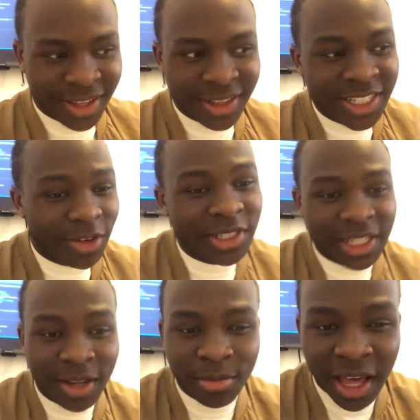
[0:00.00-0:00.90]

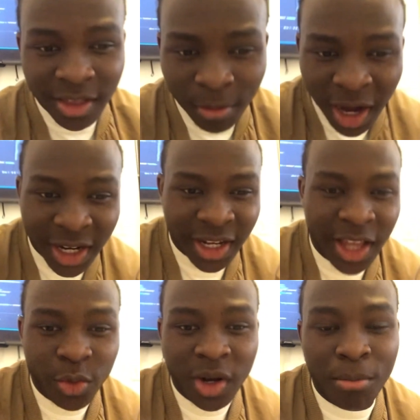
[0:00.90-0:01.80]
JavaScript has money. That's
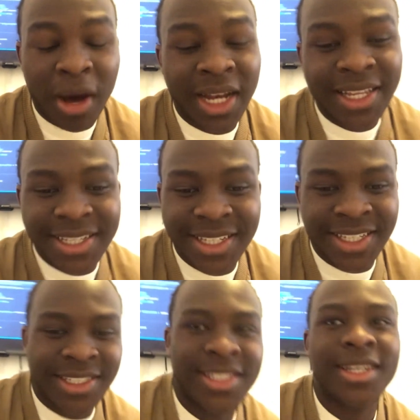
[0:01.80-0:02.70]
where the money
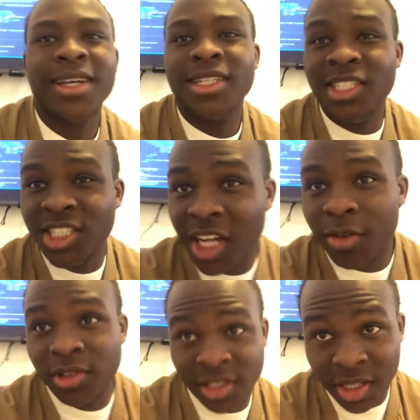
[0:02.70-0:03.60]
is,
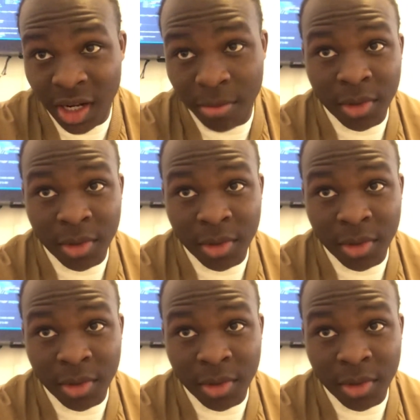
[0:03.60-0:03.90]
JavaScript.